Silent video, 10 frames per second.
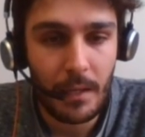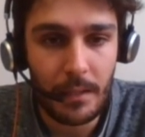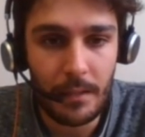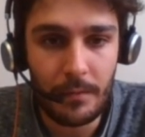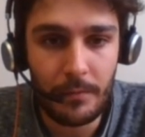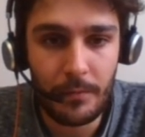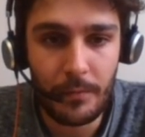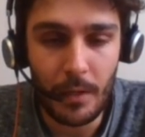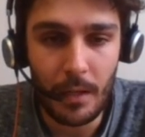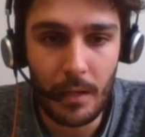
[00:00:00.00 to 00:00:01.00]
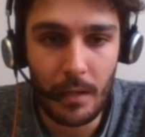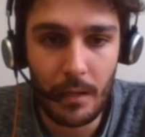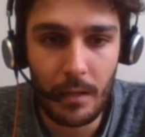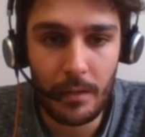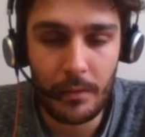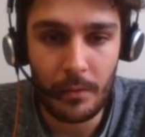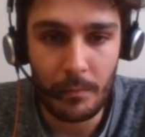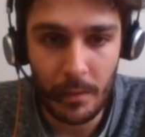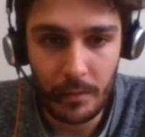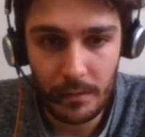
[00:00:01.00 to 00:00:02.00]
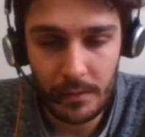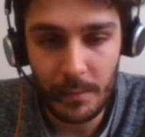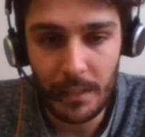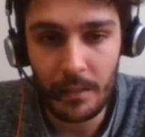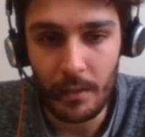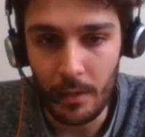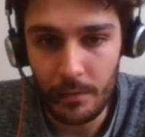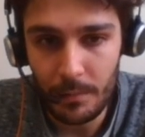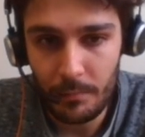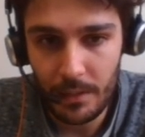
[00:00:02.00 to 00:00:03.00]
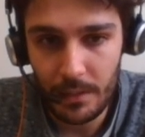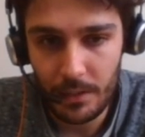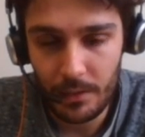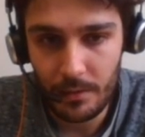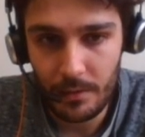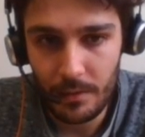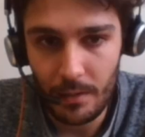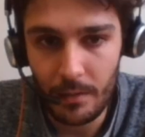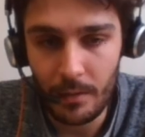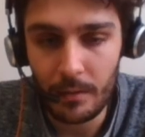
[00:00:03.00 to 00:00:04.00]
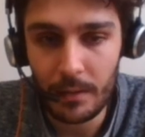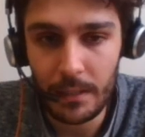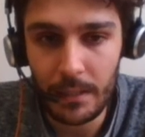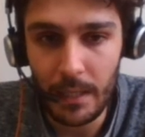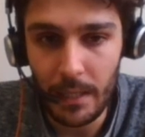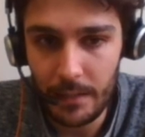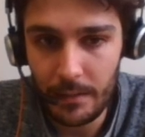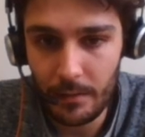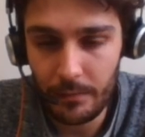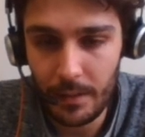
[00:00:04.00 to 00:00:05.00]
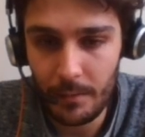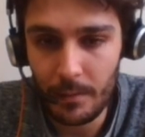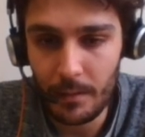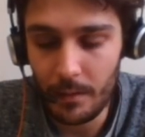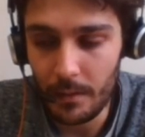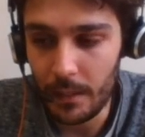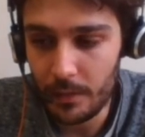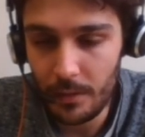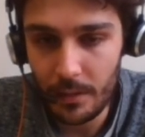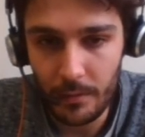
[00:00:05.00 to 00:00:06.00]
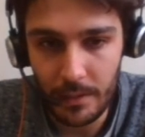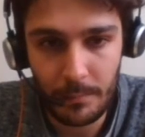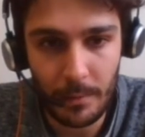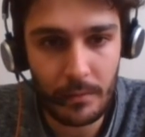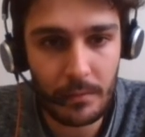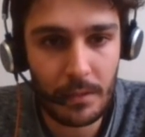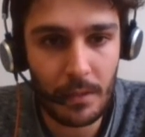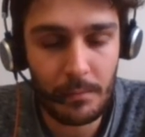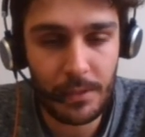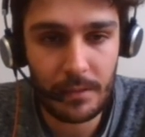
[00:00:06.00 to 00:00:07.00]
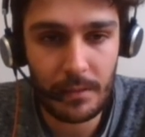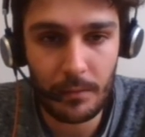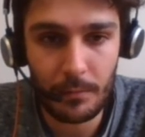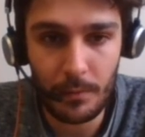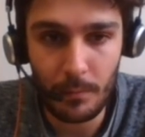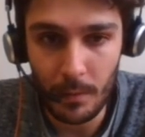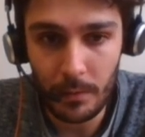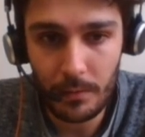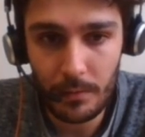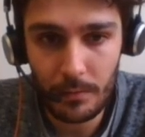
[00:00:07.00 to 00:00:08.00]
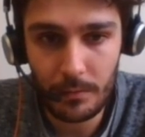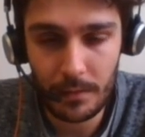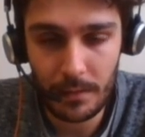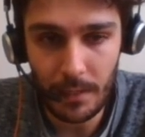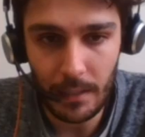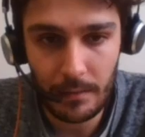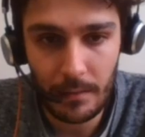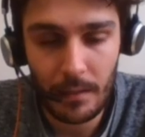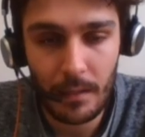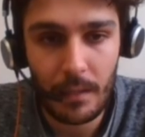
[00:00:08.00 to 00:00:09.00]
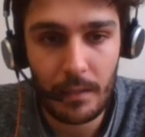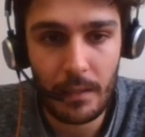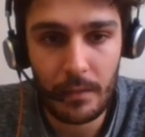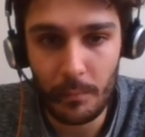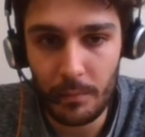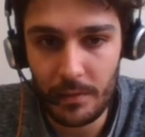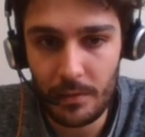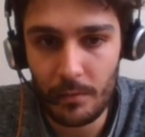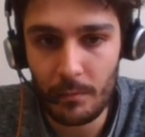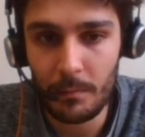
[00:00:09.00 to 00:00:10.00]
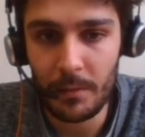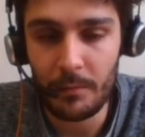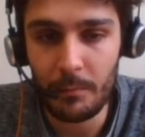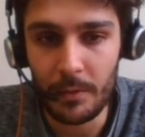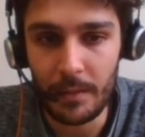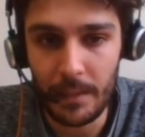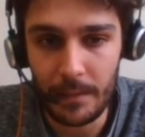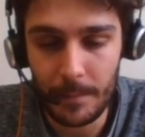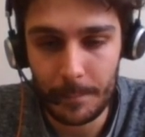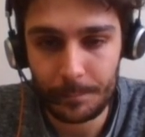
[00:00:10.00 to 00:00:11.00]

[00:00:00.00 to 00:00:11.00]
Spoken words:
if your model is making 100 predictions and only 80 of them actually correspond to the objects that you want to detect, then your precision will be of 0.8.